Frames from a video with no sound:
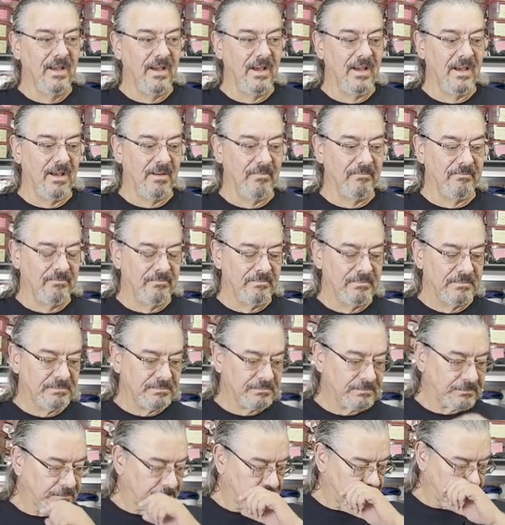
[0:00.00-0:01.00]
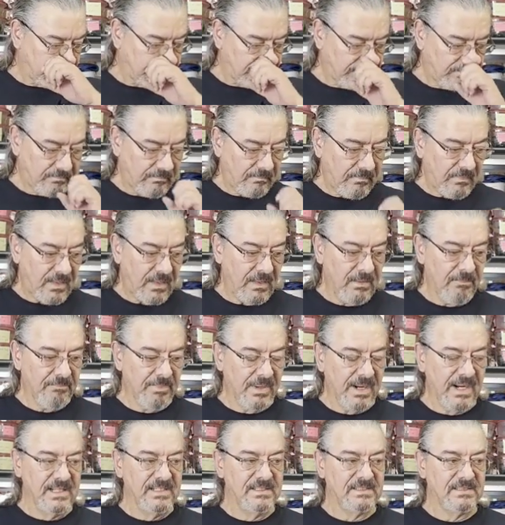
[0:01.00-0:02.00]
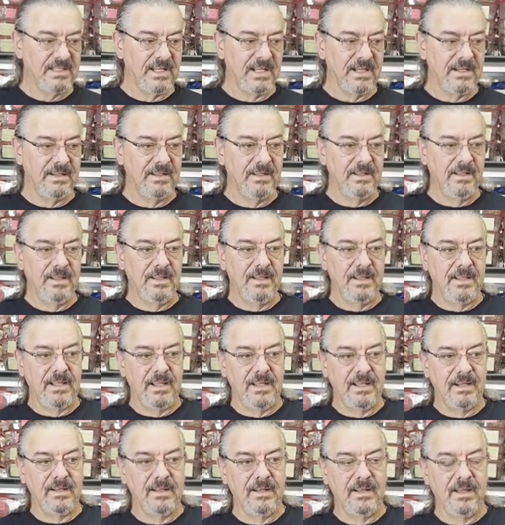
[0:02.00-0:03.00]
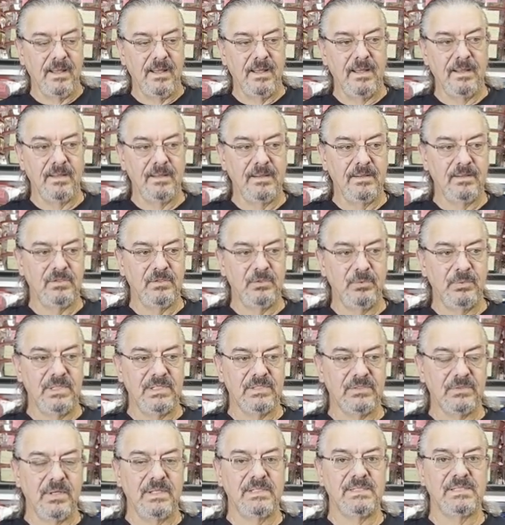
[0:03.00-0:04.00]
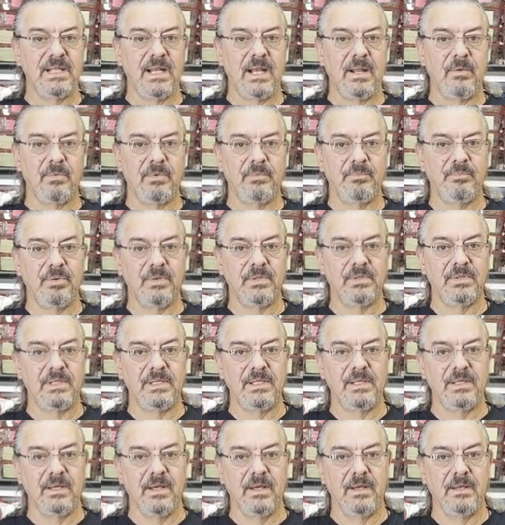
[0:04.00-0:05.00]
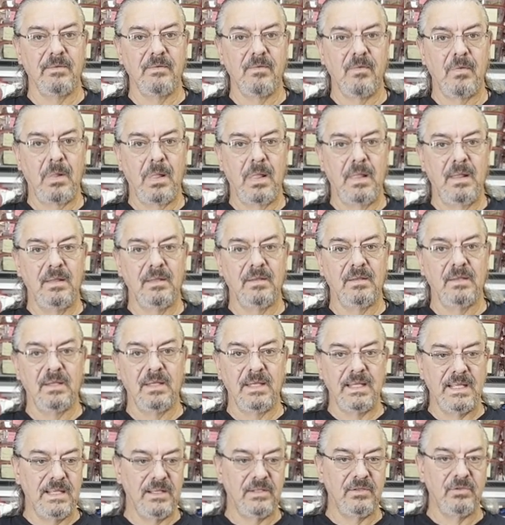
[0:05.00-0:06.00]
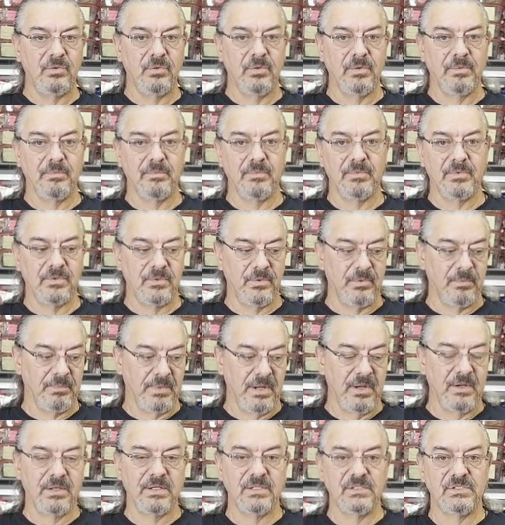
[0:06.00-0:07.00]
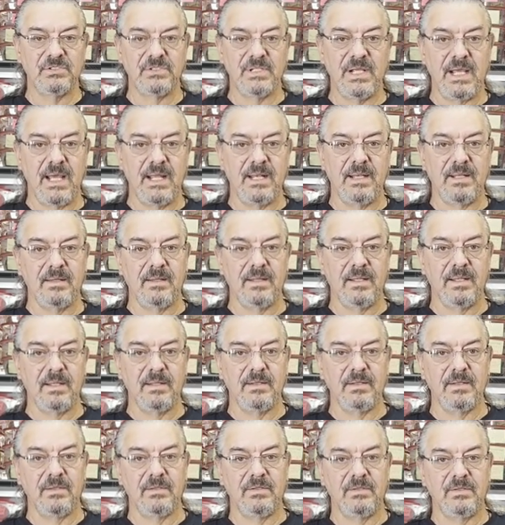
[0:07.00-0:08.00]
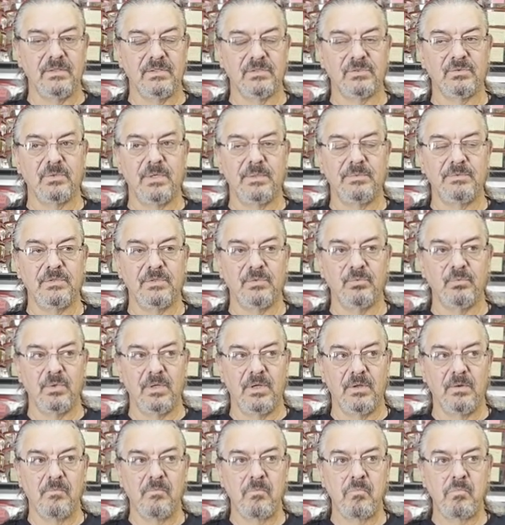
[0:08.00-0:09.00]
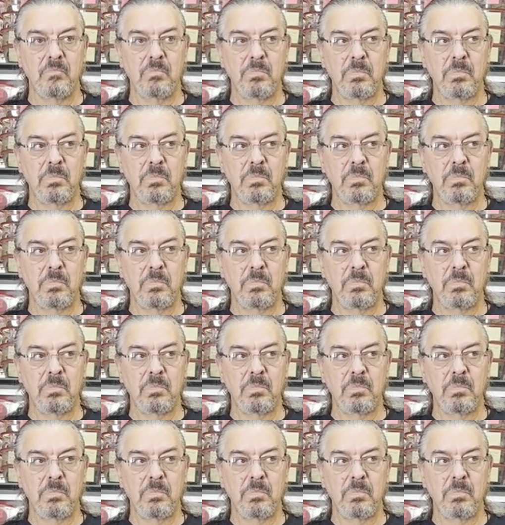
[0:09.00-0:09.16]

Um, but I said in uh, two weeks ago, I said I would put the uh, the link to to American Shad in the in the description. Well,